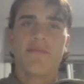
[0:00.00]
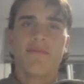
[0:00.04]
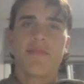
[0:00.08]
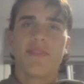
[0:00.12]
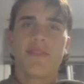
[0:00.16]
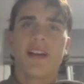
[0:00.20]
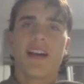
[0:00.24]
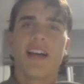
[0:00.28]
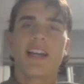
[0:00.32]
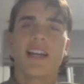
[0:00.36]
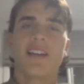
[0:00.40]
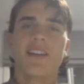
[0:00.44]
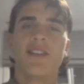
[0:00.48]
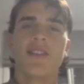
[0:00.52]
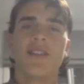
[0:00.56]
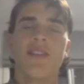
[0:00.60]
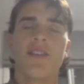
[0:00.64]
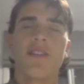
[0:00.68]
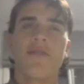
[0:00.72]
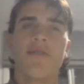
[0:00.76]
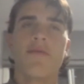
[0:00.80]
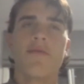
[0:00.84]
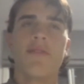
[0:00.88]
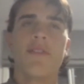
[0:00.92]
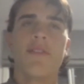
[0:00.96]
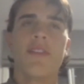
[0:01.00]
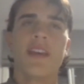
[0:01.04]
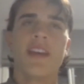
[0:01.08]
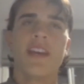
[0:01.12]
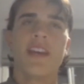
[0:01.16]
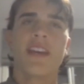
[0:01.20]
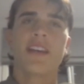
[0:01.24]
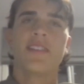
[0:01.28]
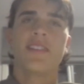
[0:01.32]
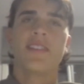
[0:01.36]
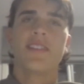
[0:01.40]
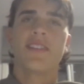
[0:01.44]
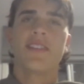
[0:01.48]
playing a lot through there
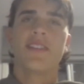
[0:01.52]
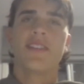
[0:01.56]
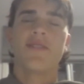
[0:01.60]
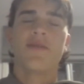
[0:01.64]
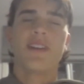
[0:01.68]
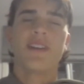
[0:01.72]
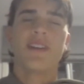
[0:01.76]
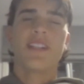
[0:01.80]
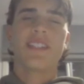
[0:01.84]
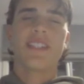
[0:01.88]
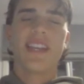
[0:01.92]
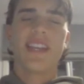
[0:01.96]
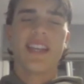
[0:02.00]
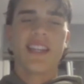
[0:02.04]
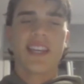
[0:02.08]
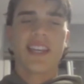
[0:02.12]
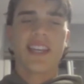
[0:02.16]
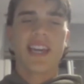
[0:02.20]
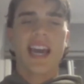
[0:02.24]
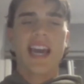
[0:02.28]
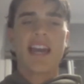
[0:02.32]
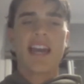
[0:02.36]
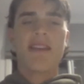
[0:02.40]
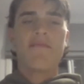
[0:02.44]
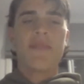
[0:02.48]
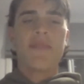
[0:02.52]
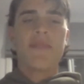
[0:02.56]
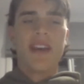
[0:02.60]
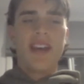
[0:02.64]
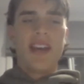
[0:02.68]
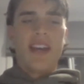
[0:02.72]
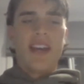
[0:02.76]
because you can always see the game